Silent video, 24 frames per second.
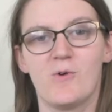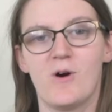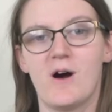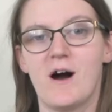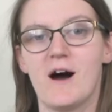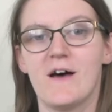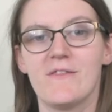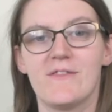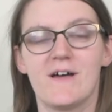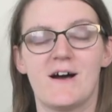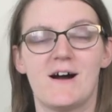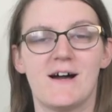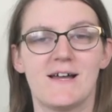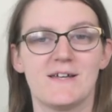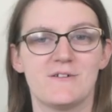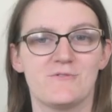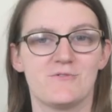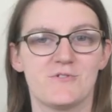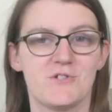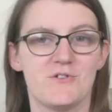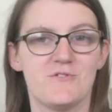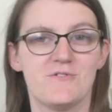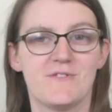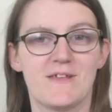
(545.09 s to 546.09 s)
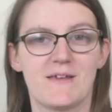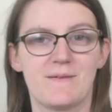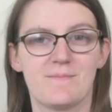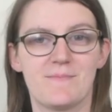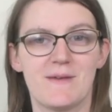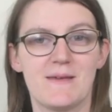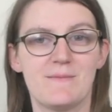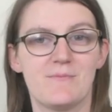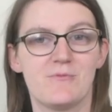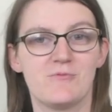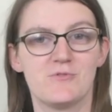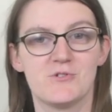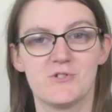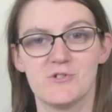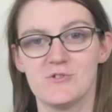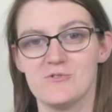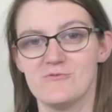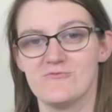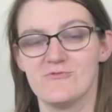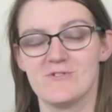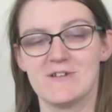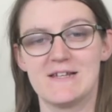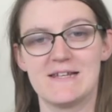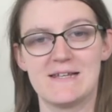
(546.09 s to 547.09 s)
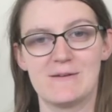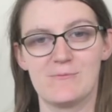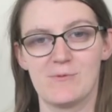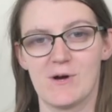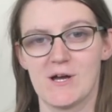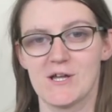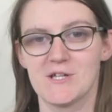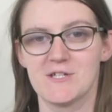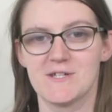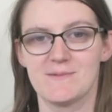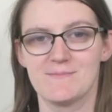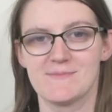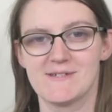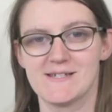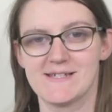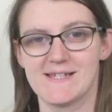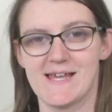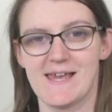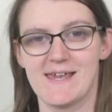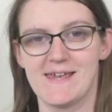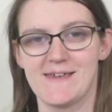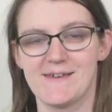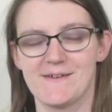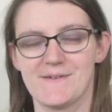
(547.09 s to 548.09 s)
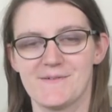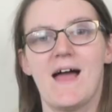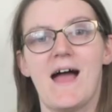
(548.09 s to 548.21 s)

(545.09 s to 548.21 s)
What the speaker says: what other idols you think people do really worship today.